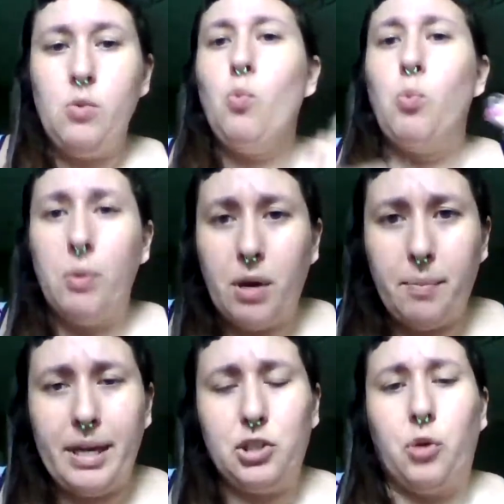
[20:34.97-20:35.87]
We want to
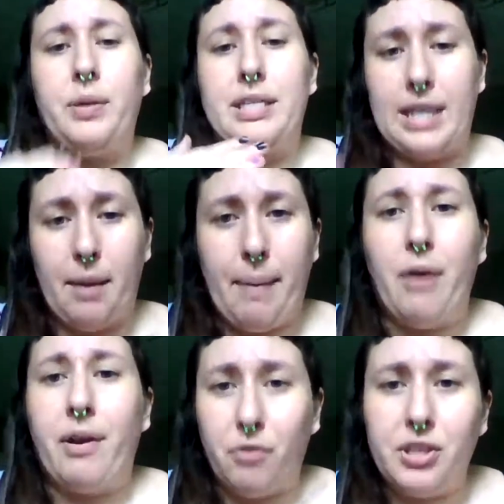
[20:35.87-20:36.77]
make sure we stamp
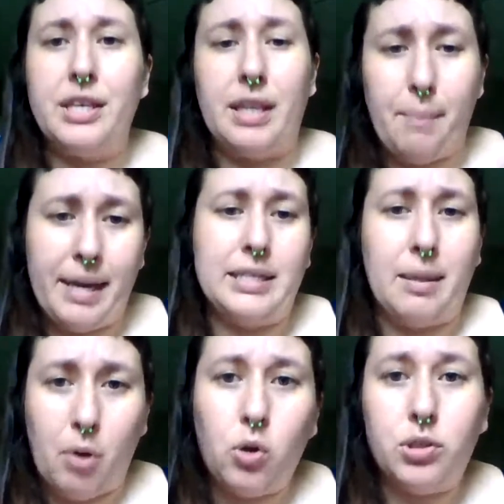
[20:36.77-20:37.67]
out everything that makes
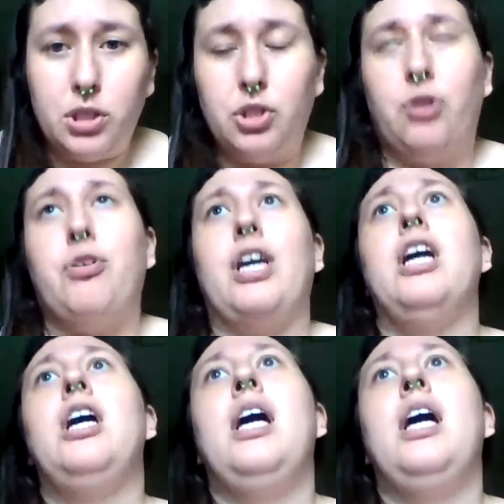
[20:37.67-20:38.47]
them Haudenosaunee.